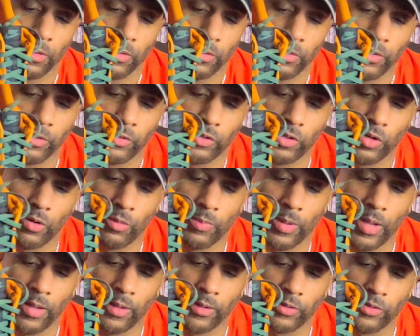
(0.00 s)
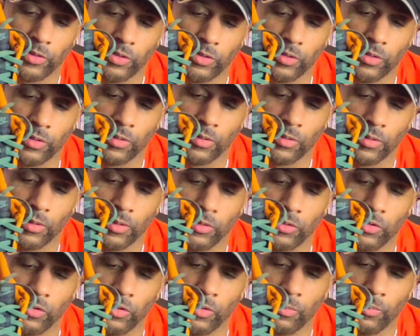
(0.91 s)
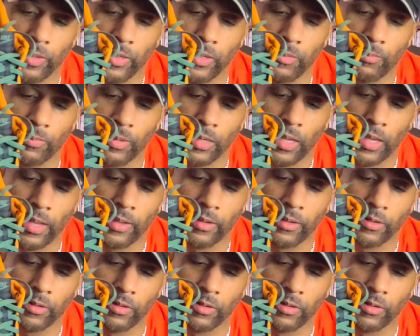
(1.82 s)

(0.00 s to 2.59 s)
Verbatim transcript: your toe box is going to be in black,